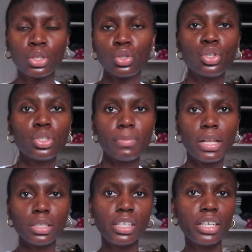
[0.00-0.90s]
so you
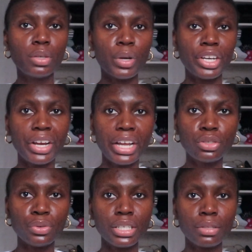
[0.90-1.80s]
smell good when you're
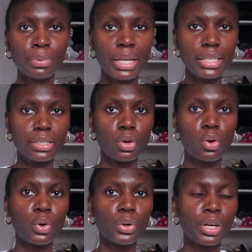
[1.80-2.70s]
entering the place,
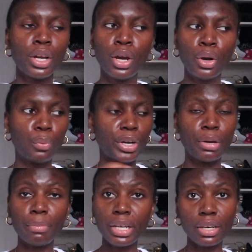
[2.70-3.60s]
or when
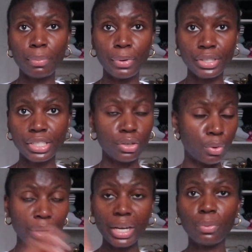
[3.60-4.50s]
you're meeting the person, or
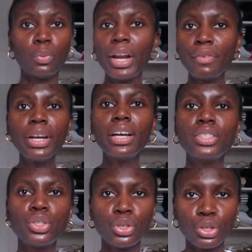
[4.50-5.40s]
whatever
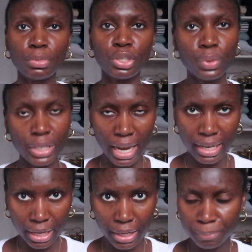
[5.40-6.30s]
else you're going to be doing that
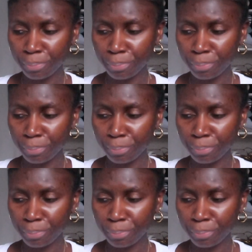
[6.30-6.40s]
day.